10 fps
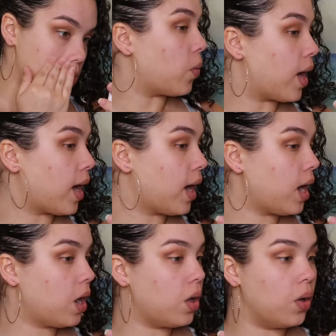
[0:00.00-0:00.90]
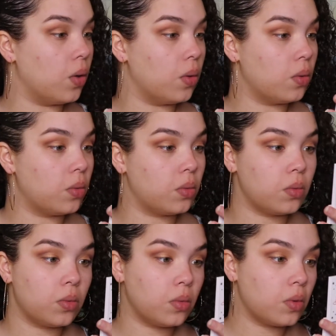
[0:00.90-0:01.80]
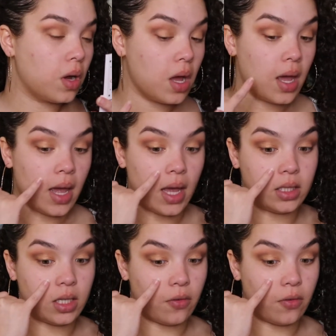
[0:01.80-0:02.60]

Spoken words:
Wow, It